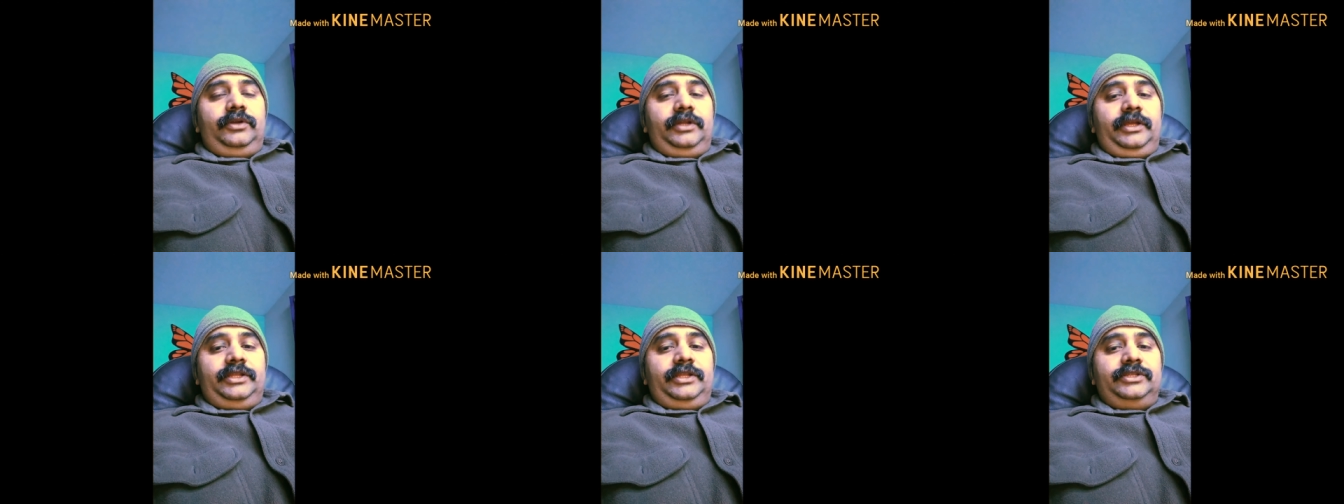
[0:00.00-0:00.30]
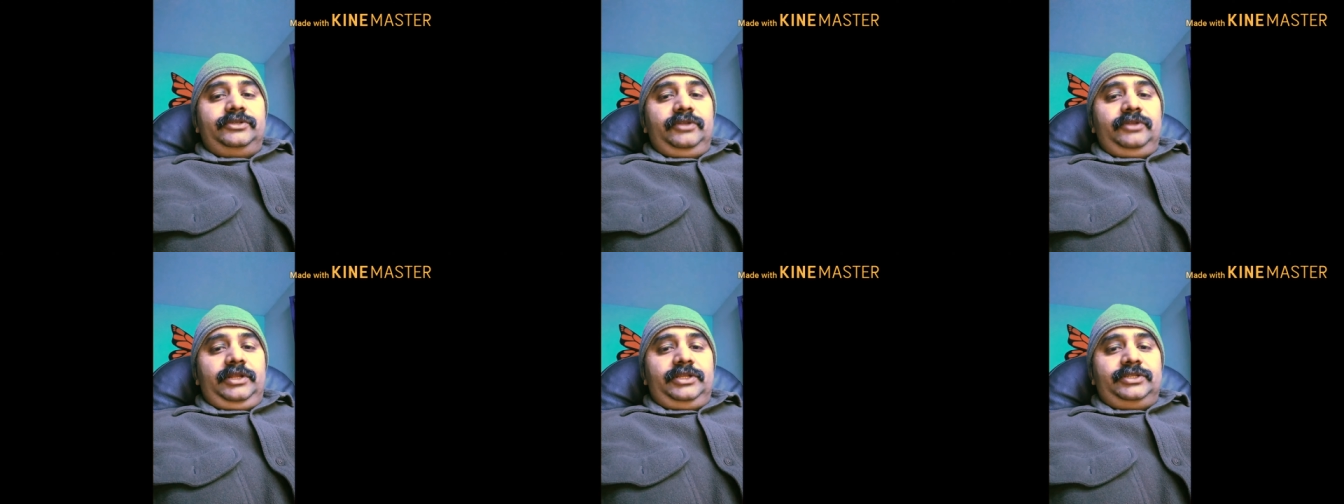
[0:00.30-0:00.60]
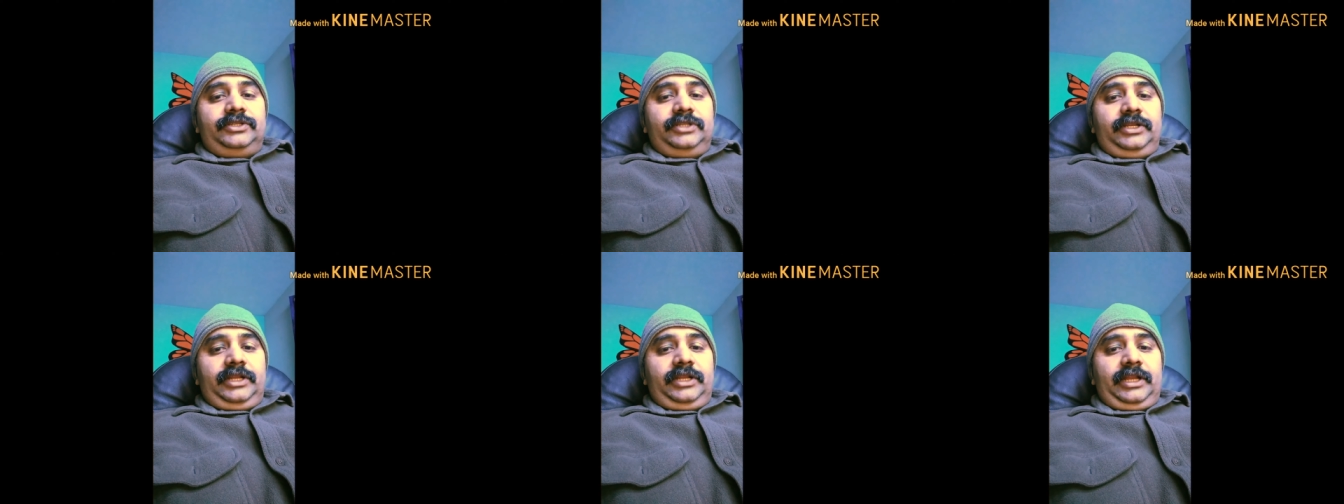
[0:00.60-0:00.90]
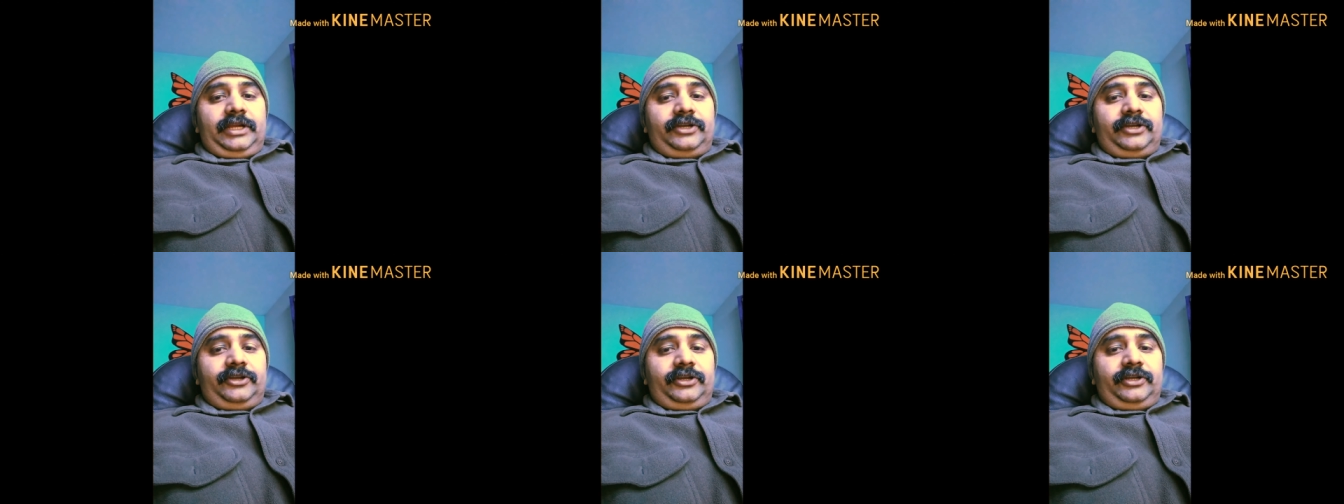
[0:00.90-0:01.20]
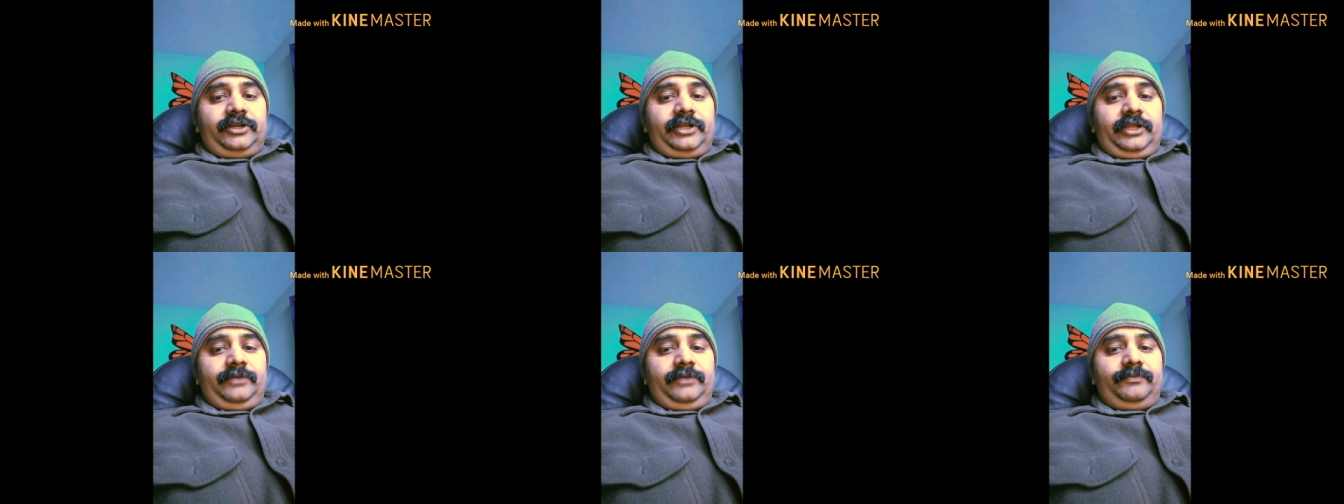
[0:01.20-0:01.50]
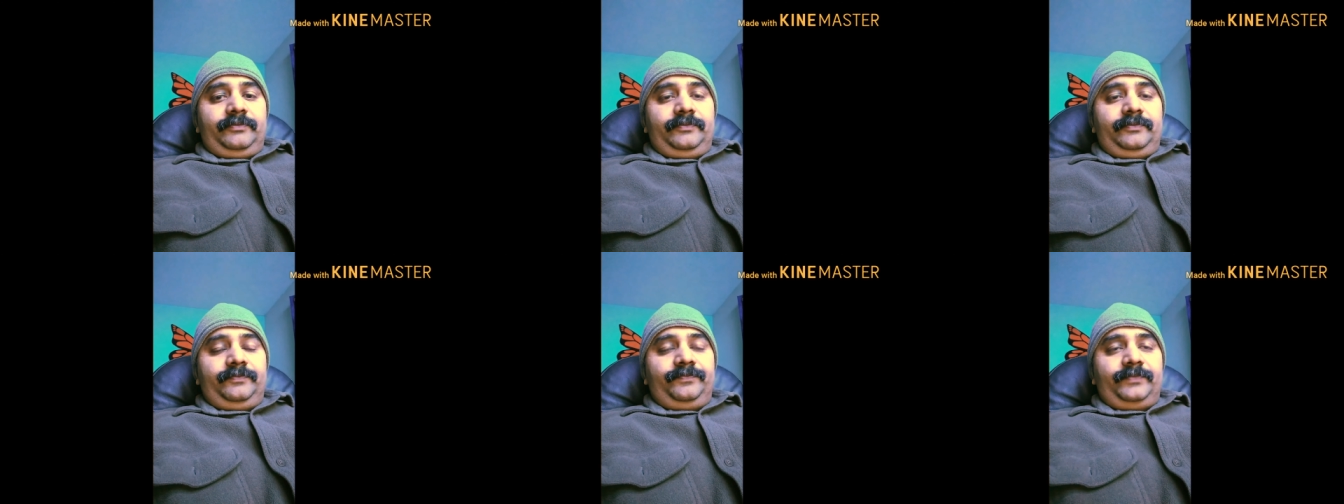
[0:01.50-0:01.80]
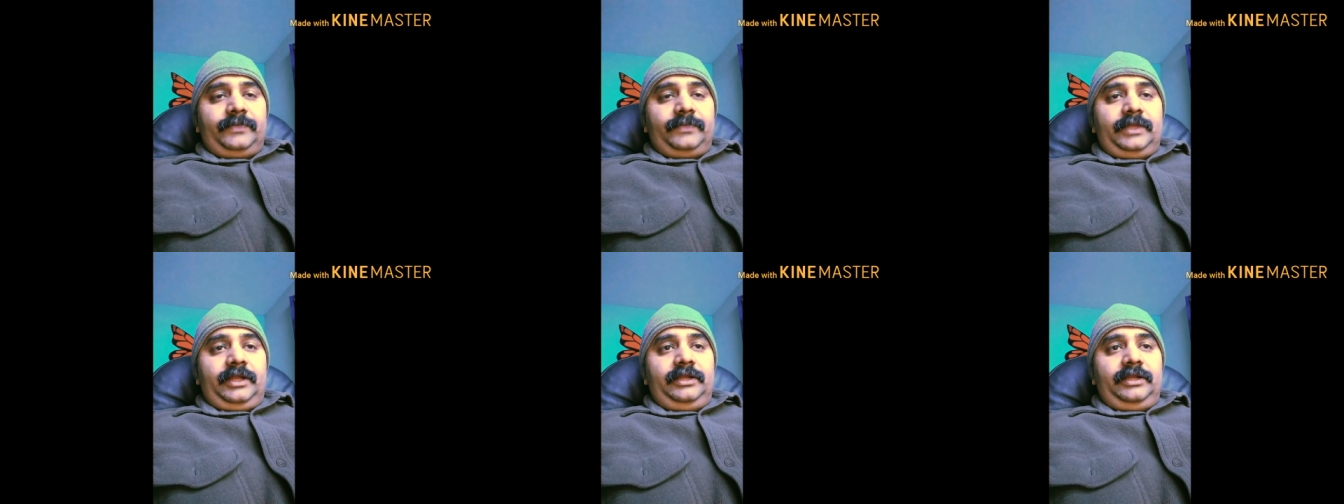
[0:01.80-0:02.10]
an insulation electric tape
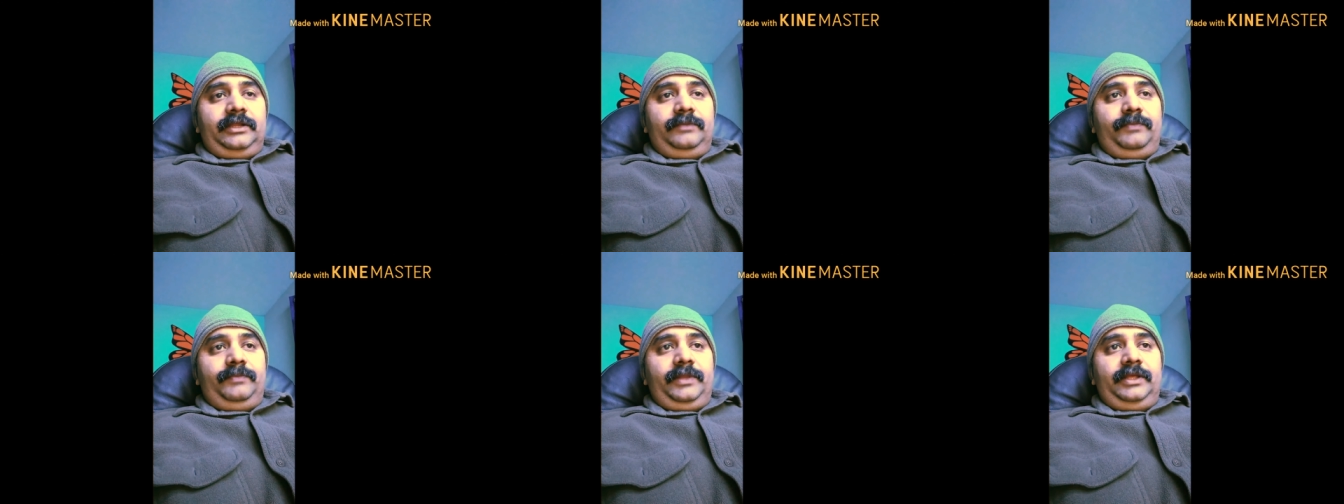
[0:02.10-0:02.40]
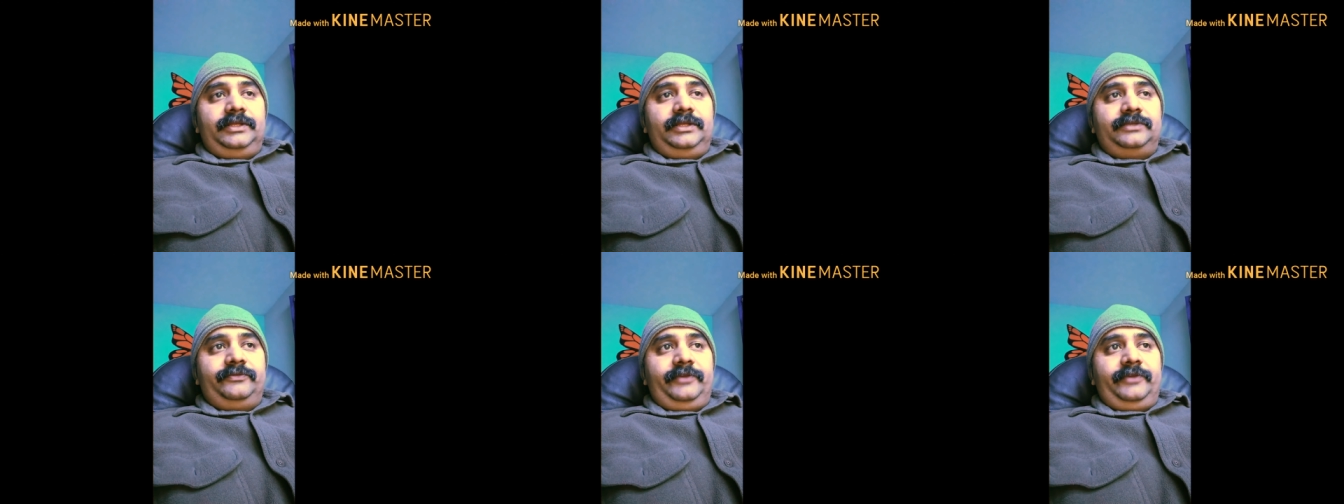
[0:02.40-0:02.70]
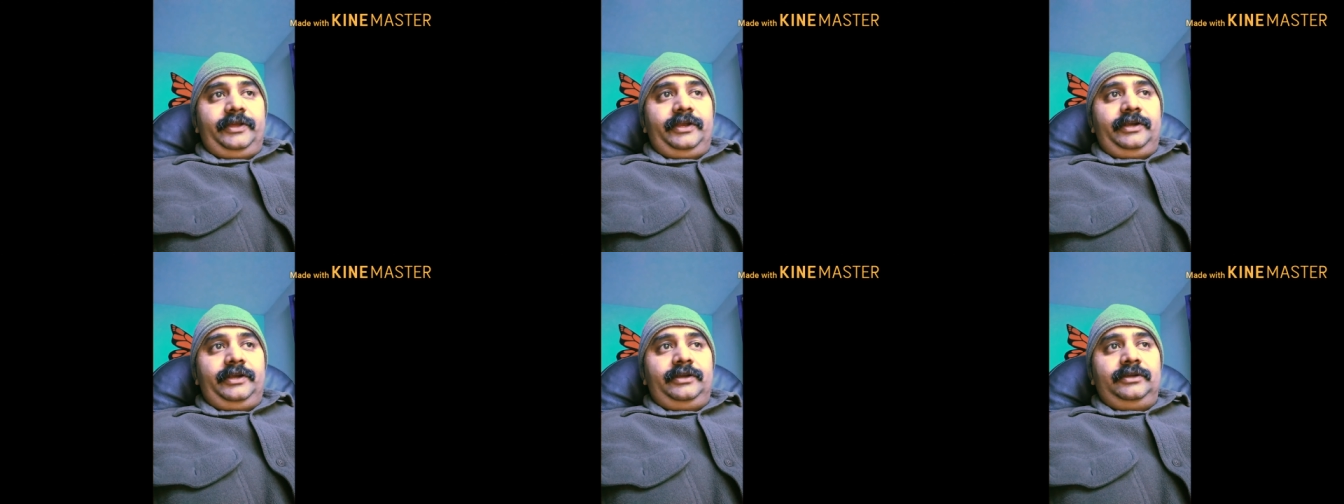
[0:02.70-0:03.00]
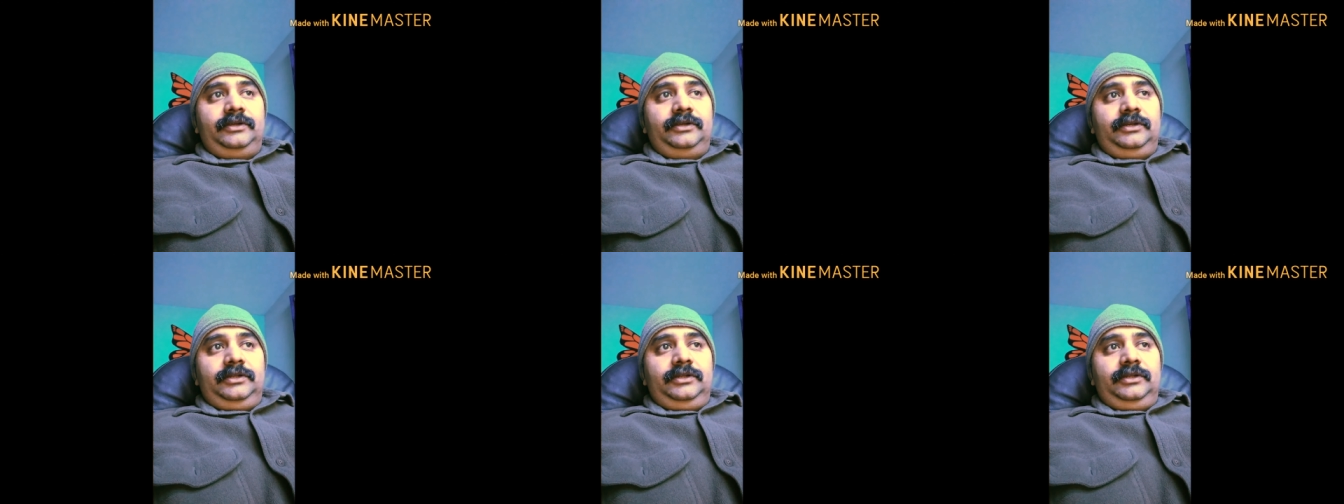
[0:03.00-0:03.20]
at the place where